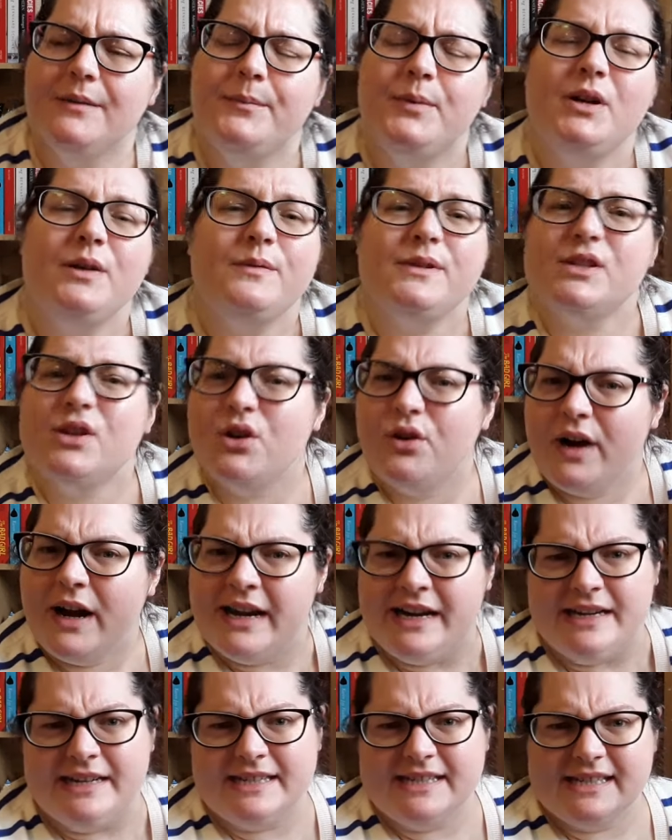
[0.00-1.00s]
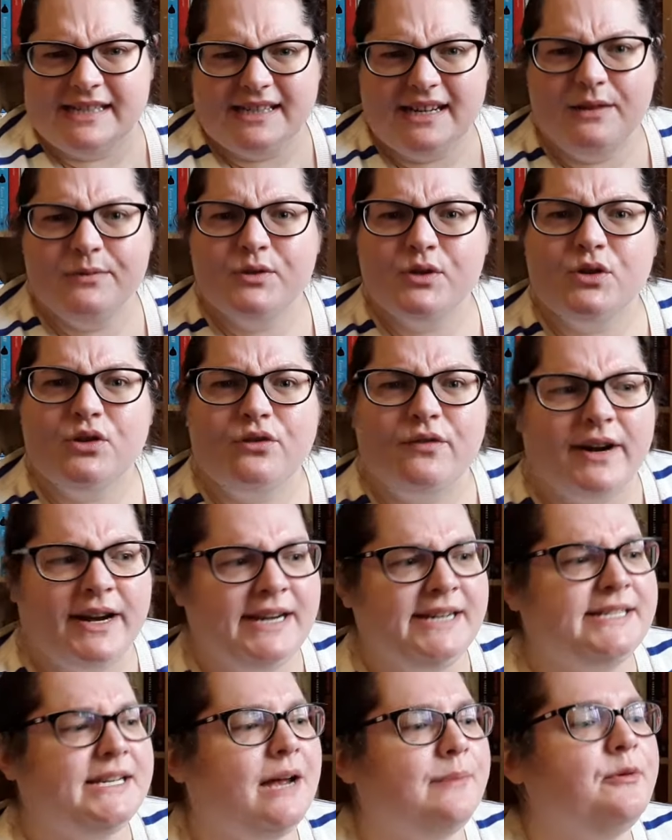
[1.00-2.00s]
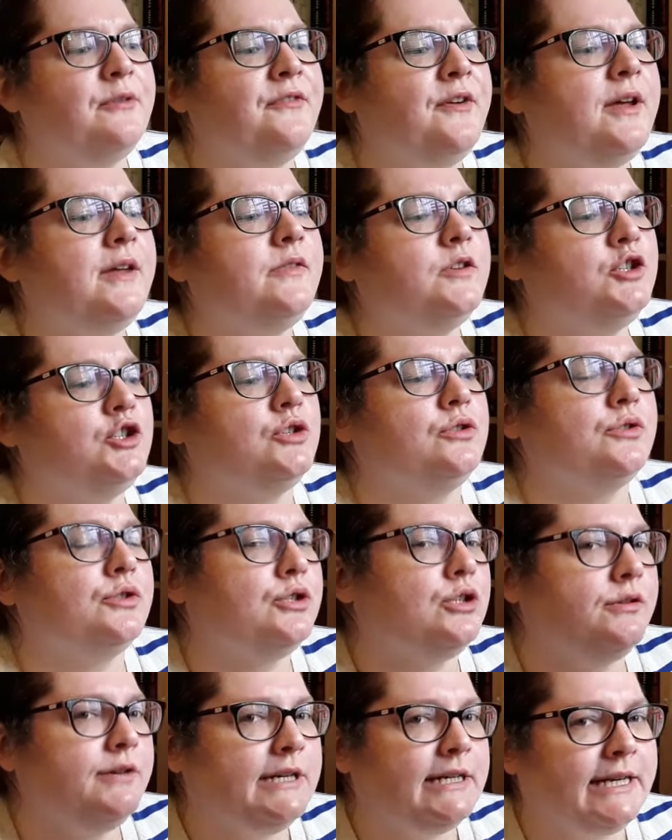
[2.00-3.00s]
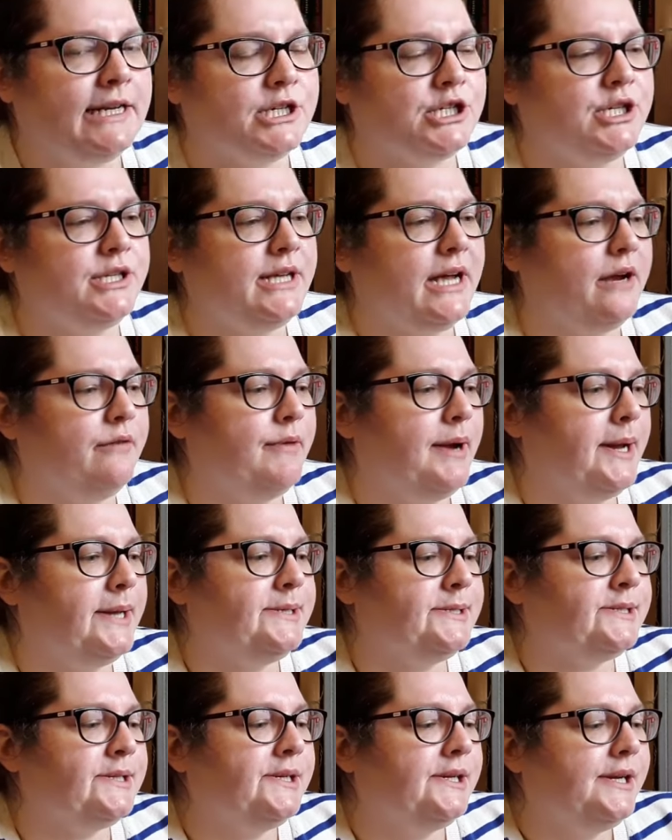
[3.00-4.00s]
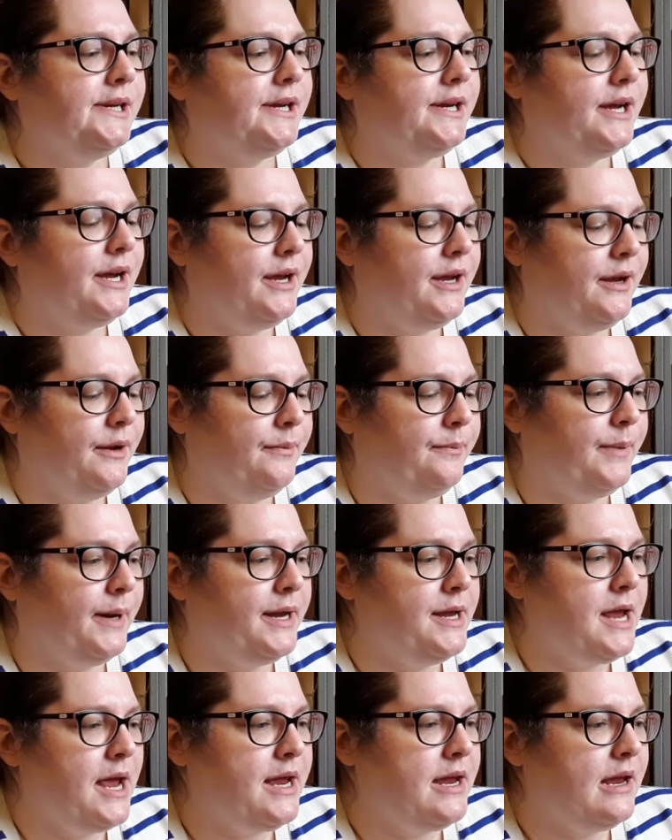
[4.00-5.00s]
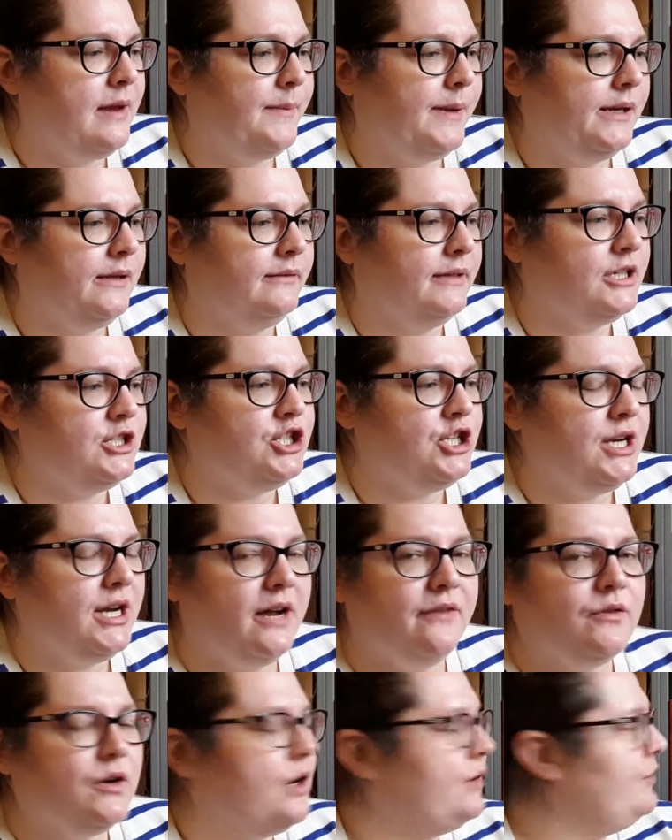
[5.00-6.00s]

but it was all right. It was all right. I preferred the short story collection that I read um, by A.A. Milne last year. I've